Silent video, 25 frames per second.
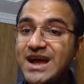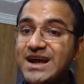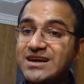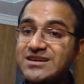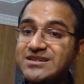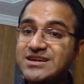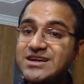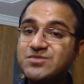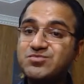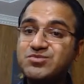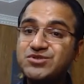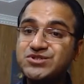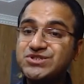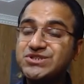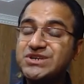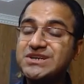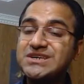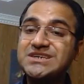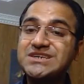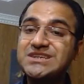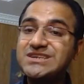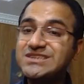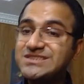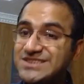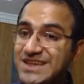and that
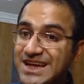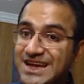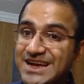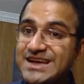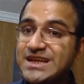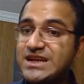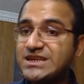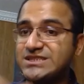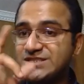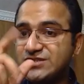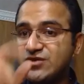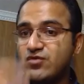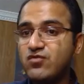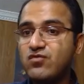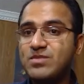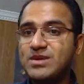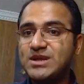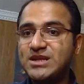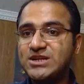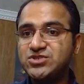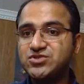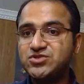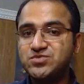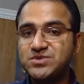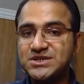patient needs aggressive
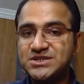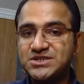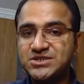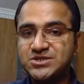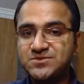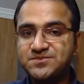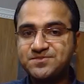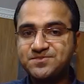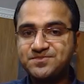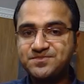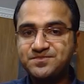management.